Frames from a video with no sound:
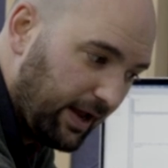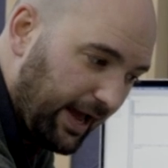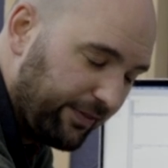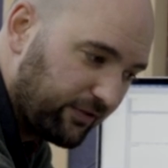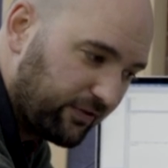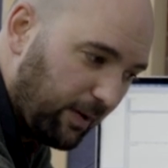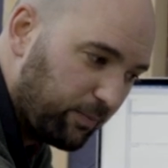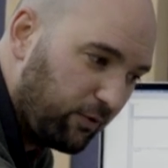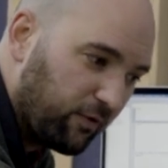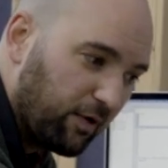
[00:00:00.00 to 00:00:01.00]
and the
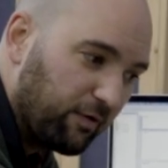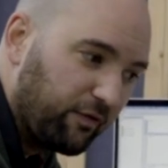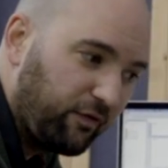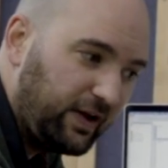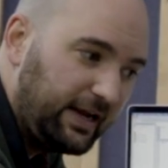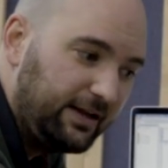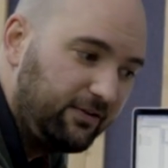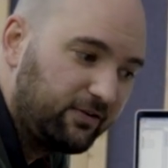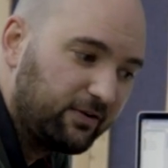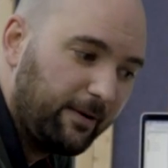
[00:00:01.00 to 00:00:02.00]
subwoofer
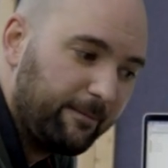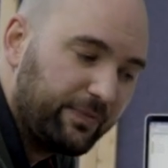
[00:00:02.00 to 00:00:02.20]
feeds